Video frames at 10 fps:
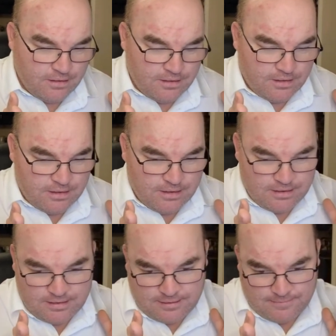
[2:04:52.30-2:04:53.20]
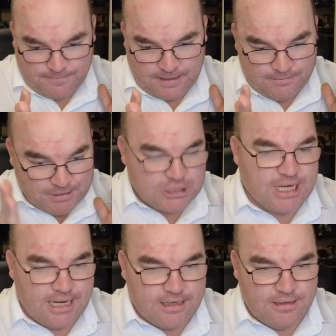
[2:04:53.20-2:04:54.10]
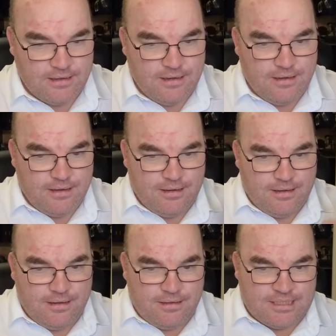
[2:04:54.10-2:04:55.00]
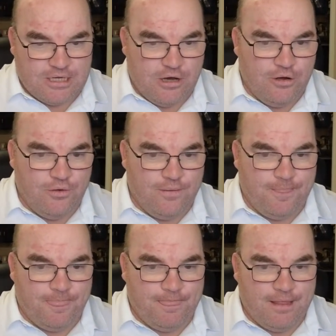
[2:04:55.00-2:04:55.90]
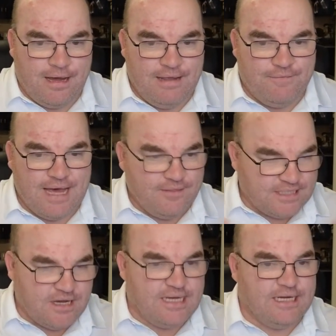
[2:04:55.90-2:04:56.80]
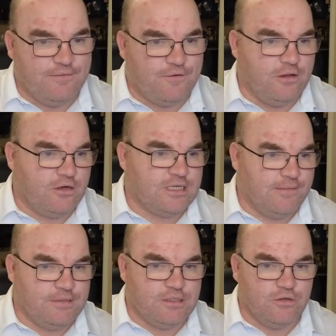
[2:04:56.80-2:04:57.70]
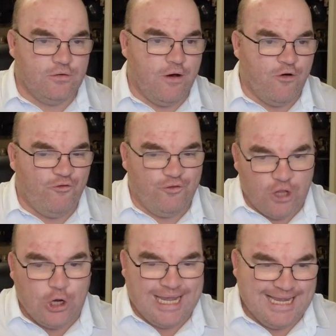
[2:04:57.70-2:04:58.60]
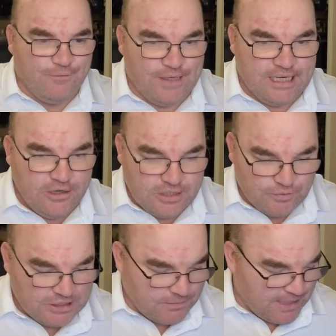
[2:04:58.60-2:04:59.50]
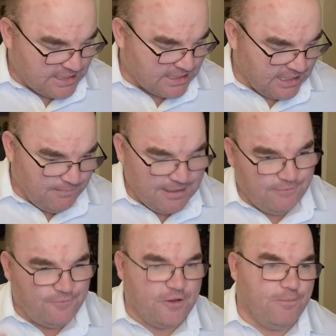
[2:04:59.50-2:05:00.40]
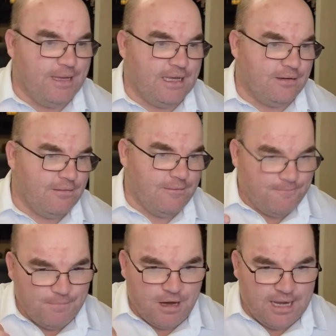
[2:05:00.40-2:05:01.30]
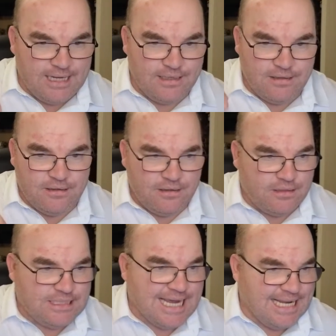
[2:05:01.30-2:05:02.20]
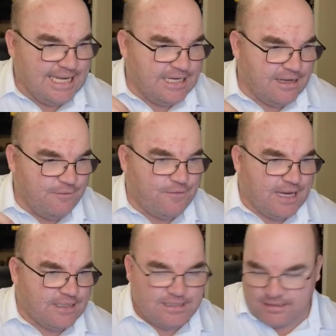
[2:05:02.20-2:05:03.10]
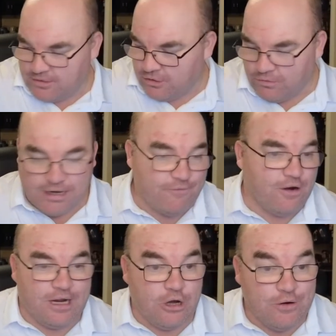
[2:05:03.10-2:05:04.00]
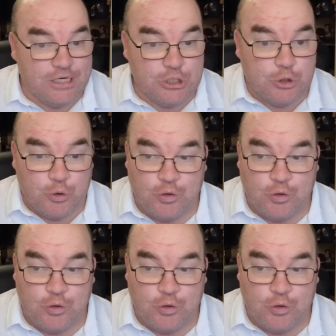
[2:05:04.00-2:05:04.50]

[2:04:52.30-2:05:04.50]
Bishkek. So I've had this idea for a long time to do vlogging videos, which are basically me filming my daily event or whatever I go and do.